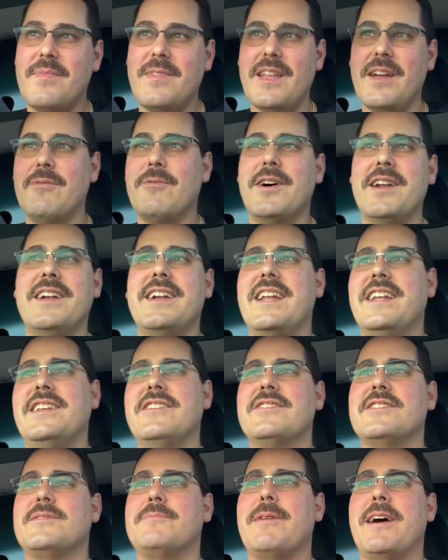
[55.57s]
Wanted to
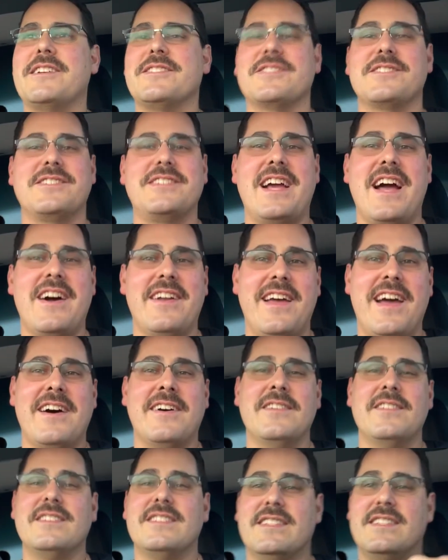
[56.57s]
do a special shout
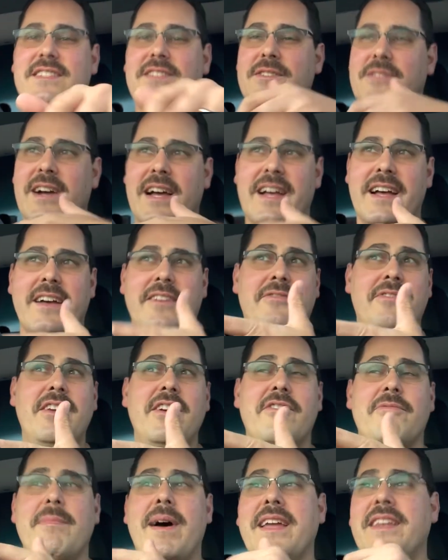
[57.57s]
out to a
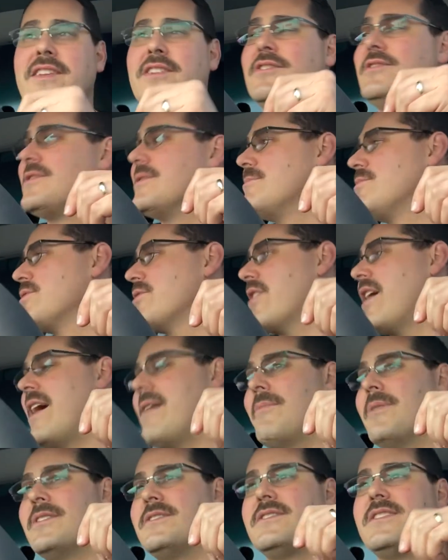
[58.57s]
few of my new
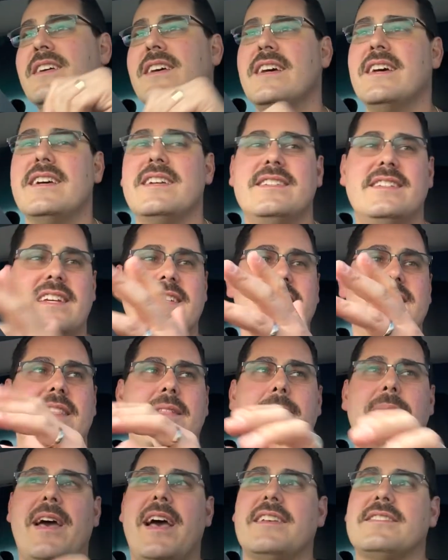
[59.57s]
subscribers just in
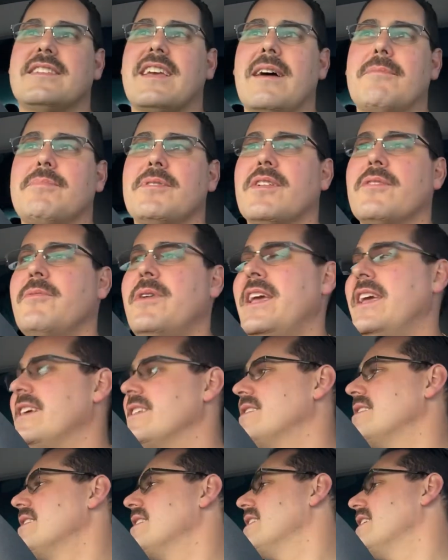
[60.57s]
the past couple of
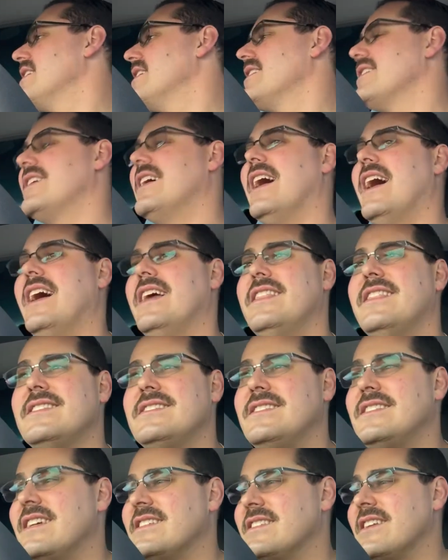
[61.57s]
weeks.
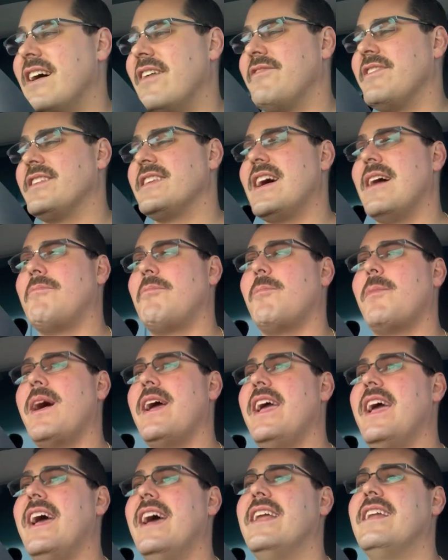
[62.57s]
This is just off the top of my
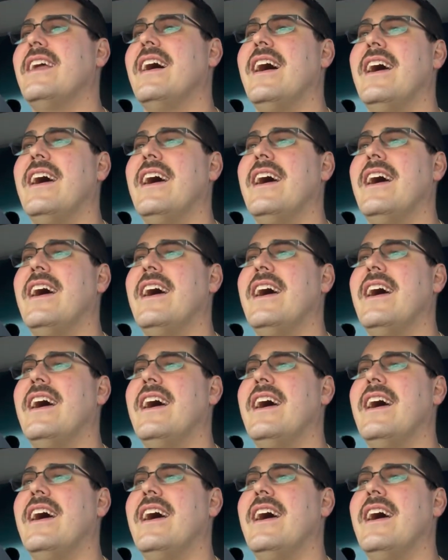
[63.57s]
head.